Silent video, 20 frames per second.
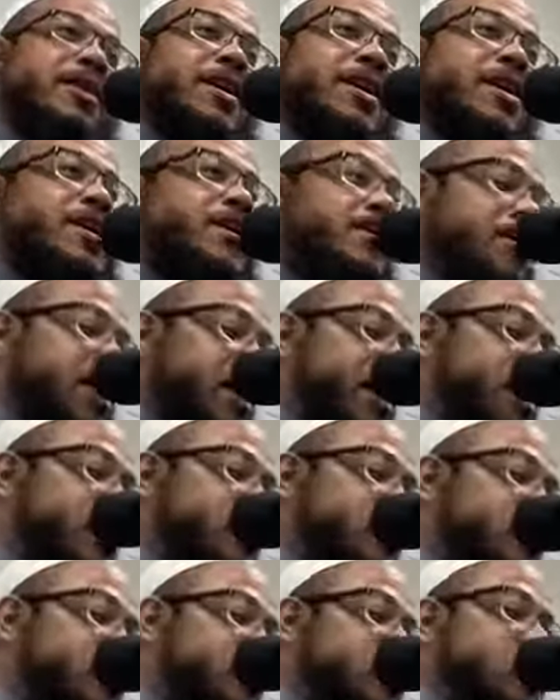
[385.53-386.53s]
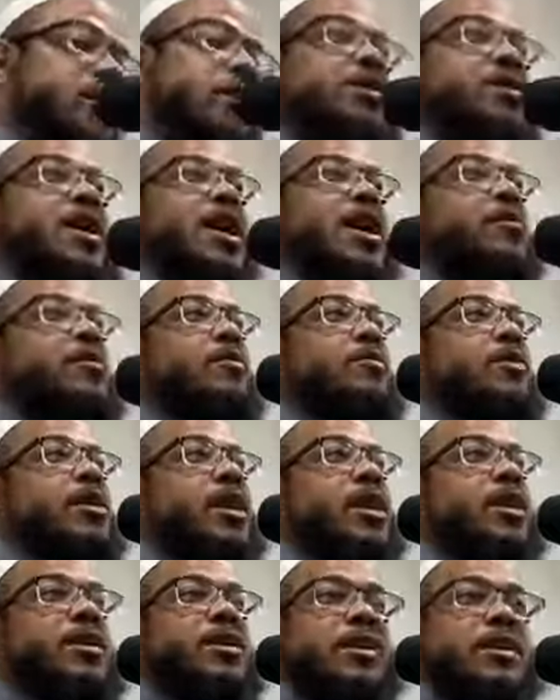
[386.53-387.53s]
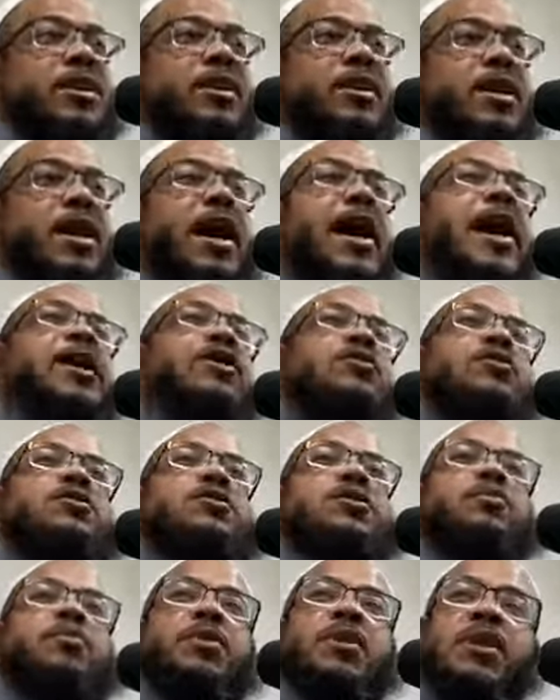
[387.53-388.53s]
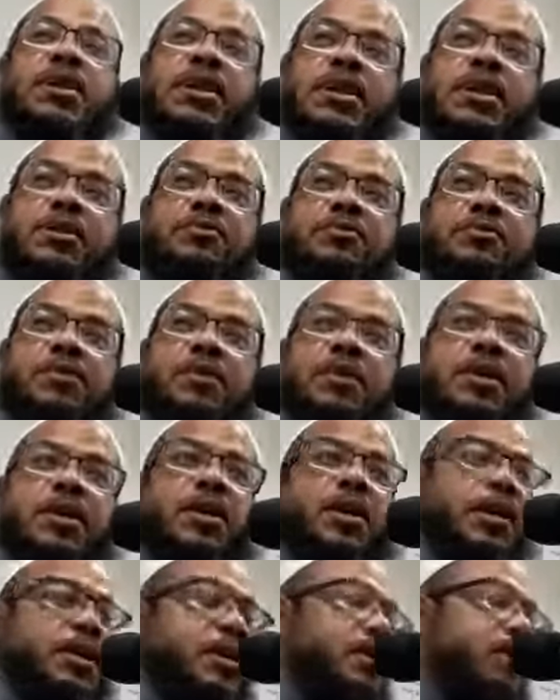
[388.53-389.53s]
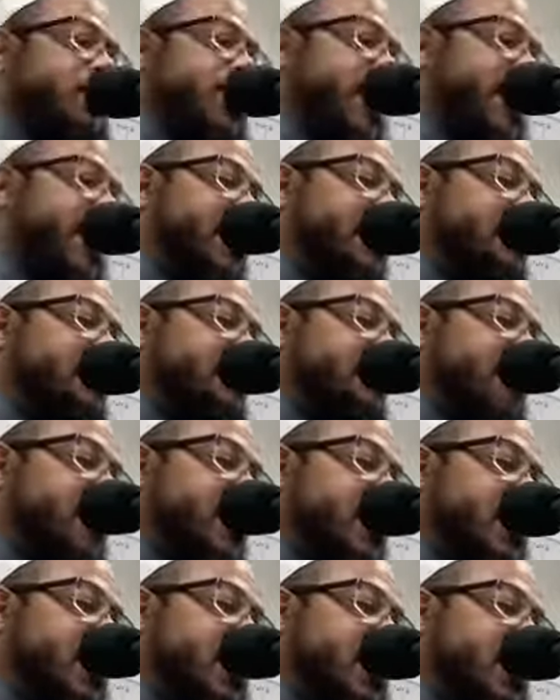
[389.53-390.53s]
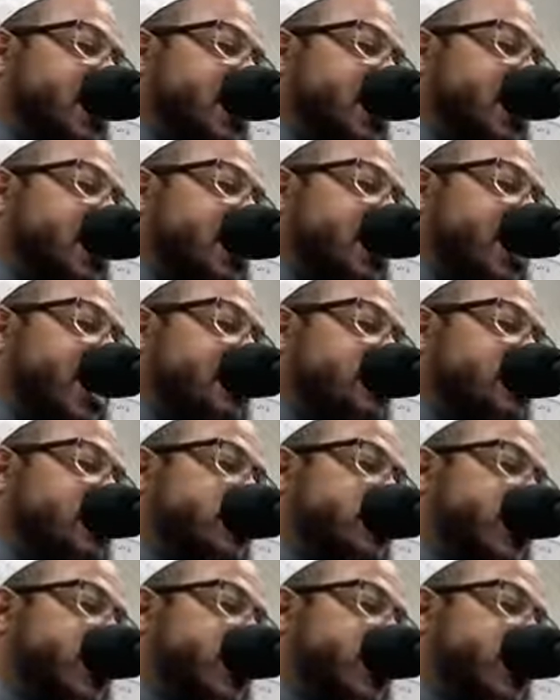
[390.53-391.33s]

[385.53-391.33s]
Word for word: He's saying during the time of Jahiliyyah, I used to believe that, uh, I used to